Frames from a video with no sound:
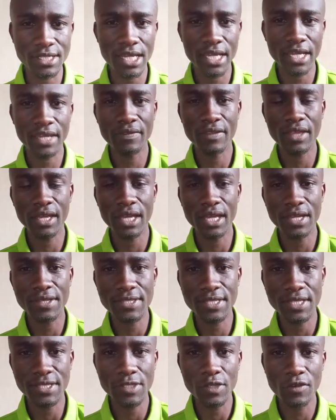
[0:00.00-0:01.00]
like in the
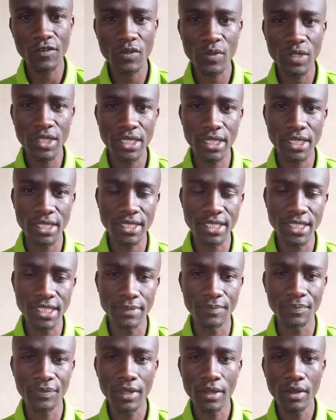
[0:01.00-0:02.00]
KCSE of
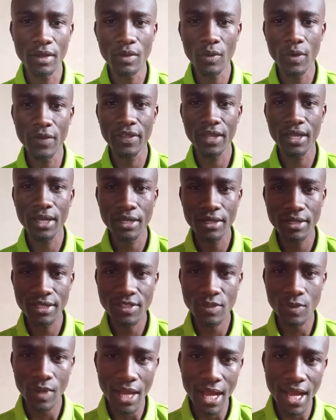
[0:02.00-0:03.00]
2018, where the
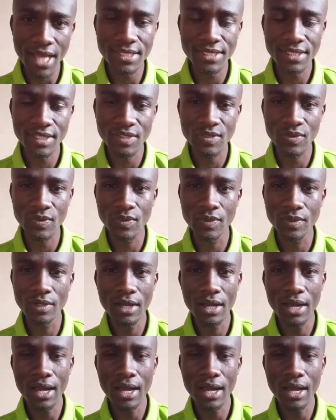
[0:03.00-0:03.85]
candidates were asked to